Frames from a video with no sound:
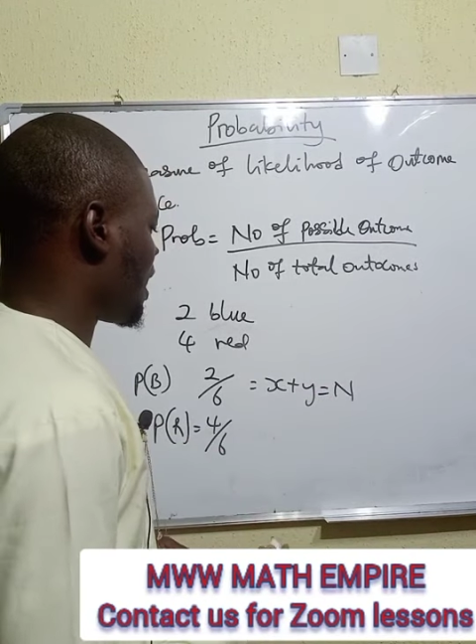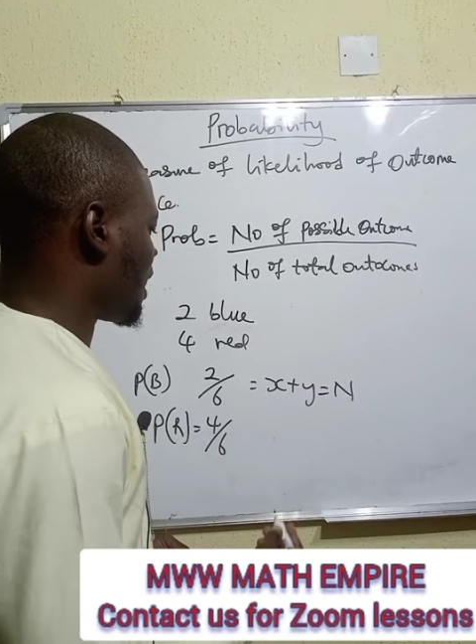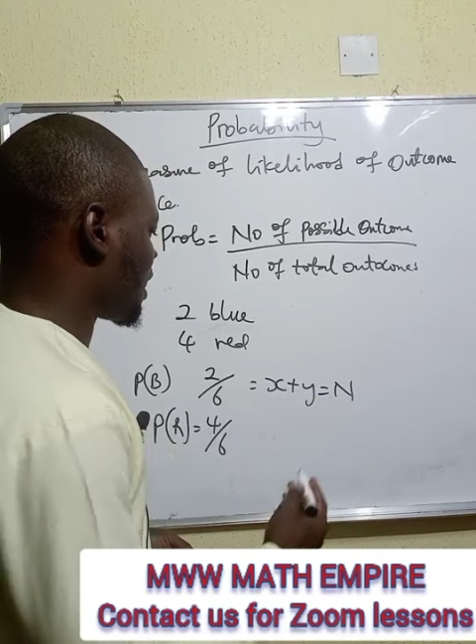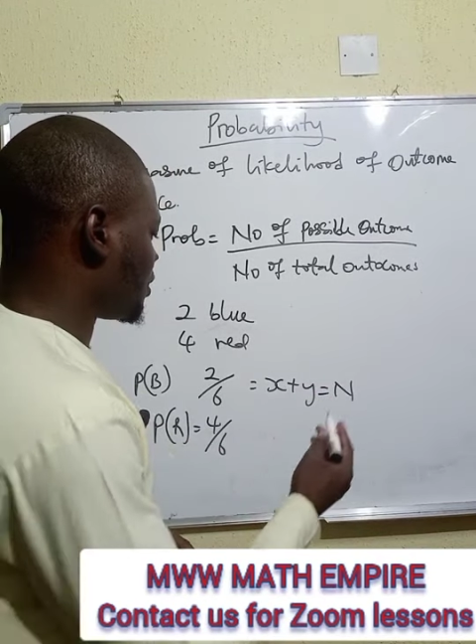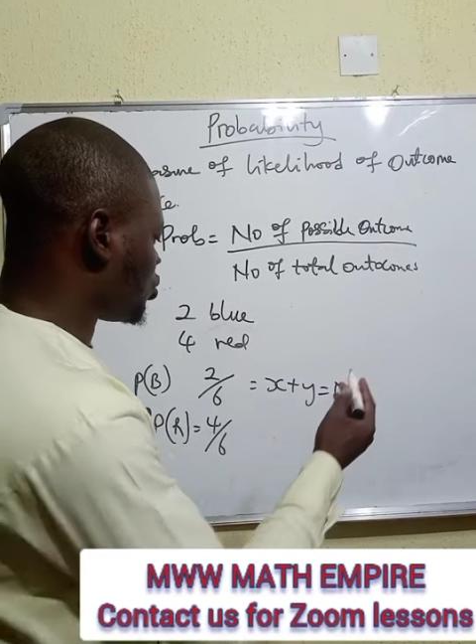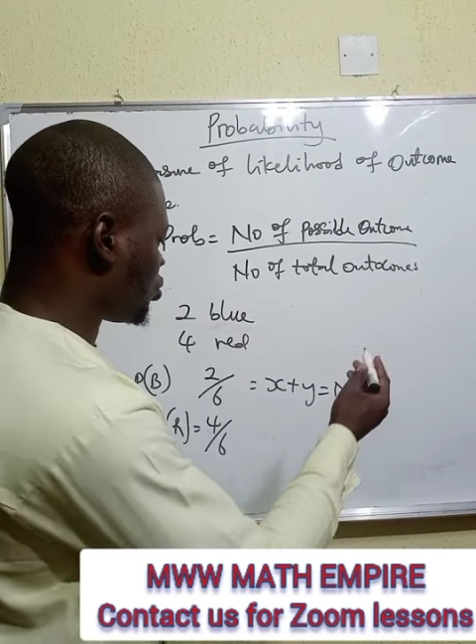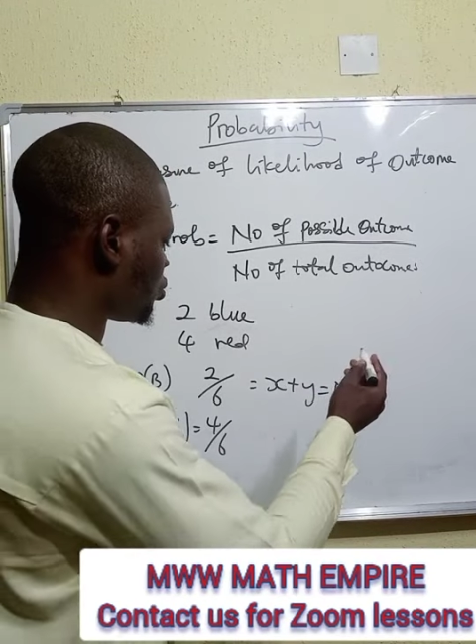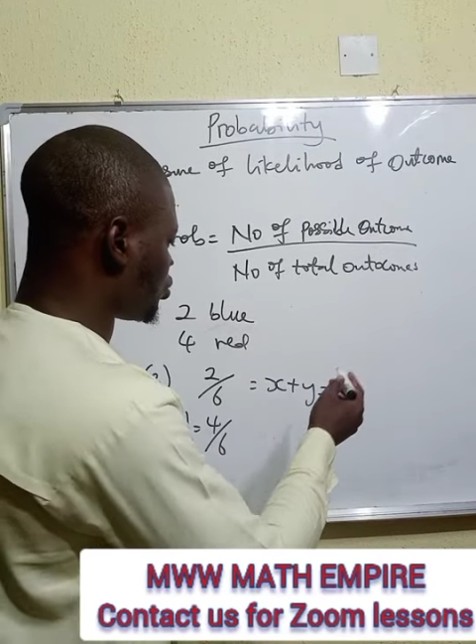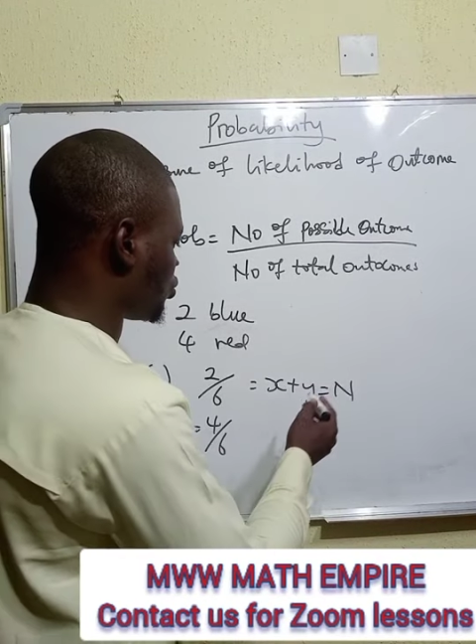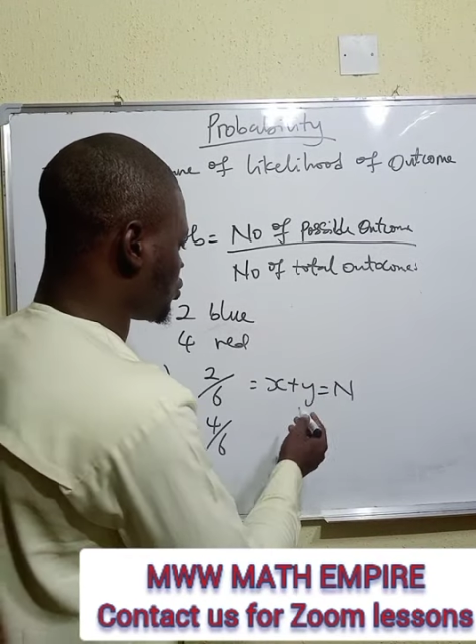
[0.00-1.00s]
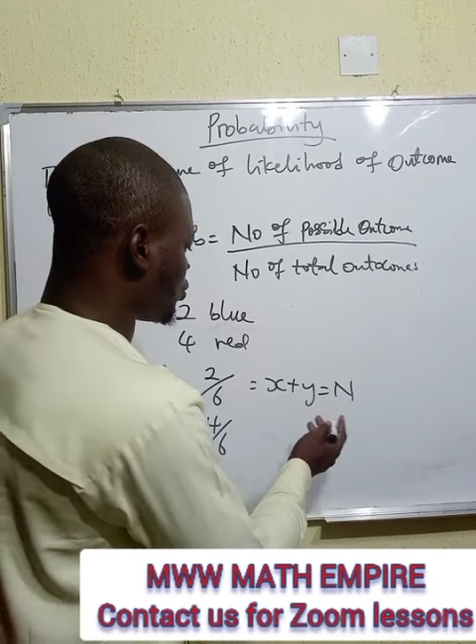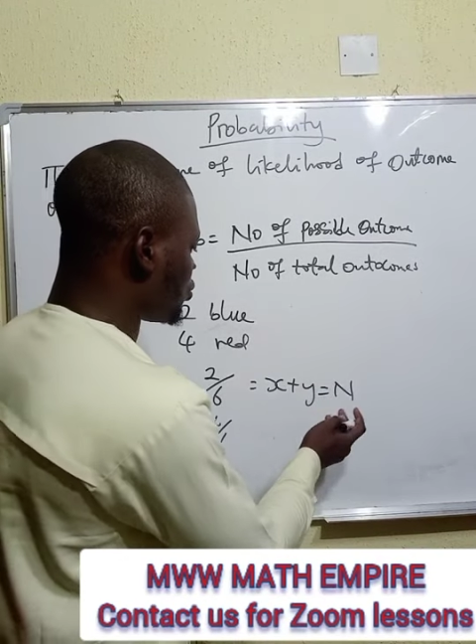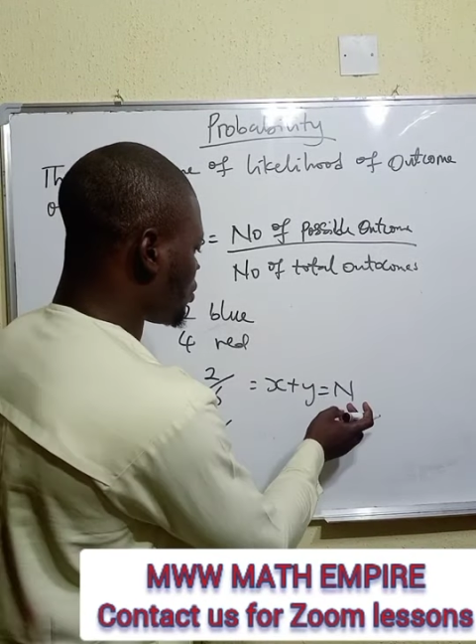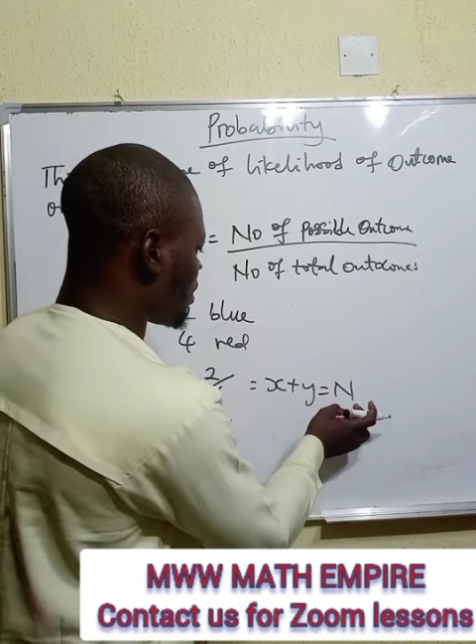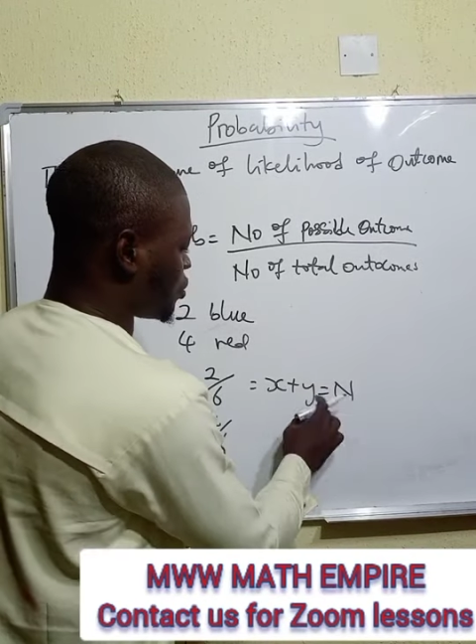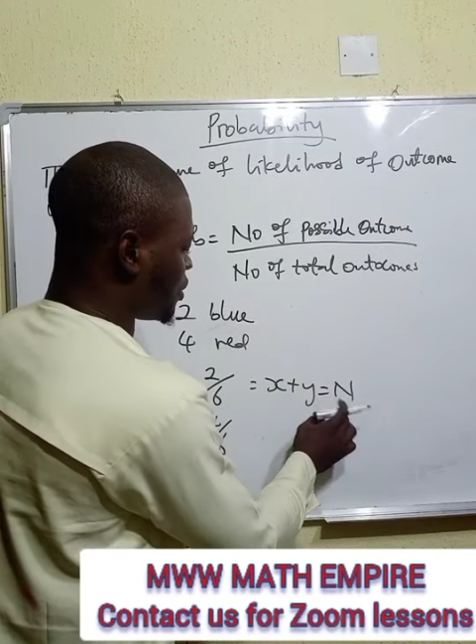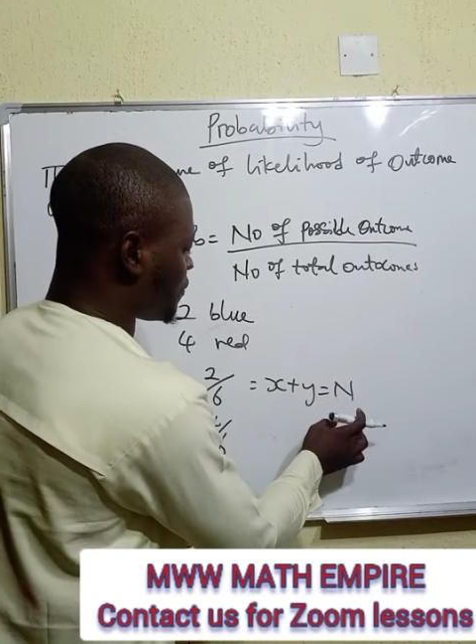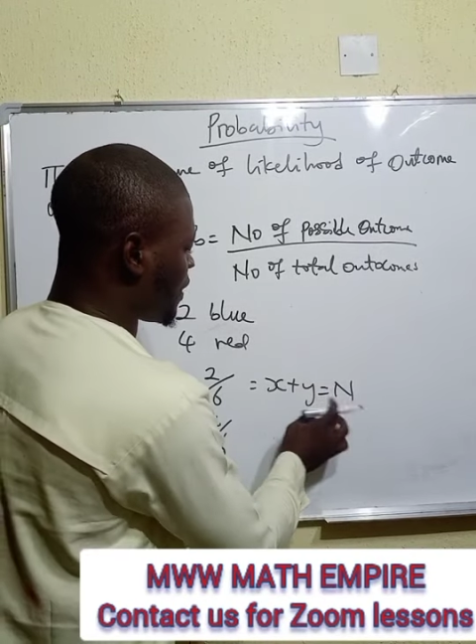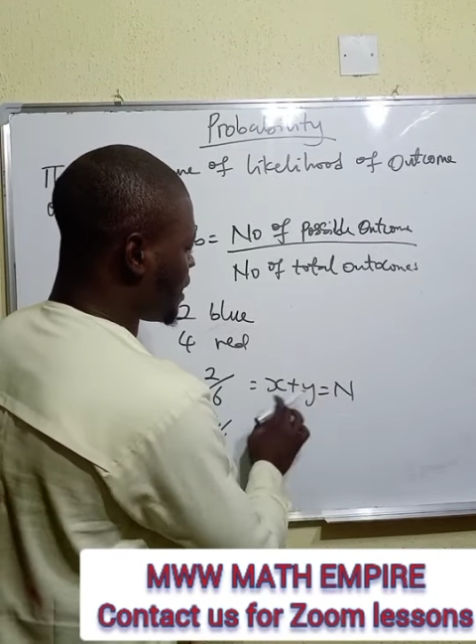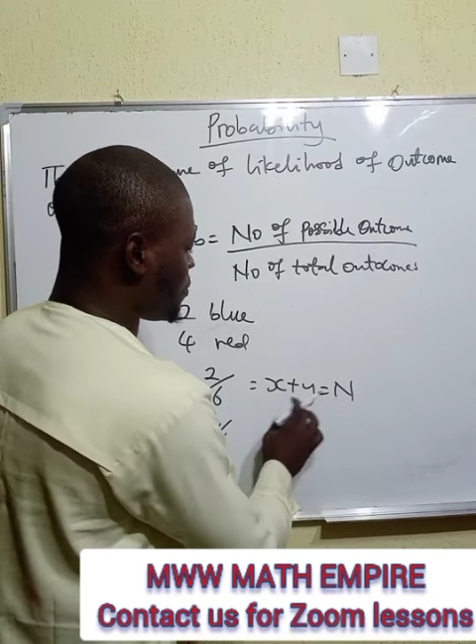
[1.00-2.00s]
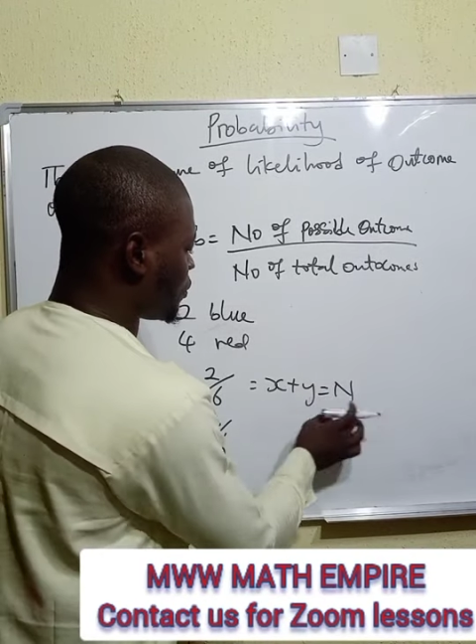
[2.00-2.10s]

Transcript: I can choose to divide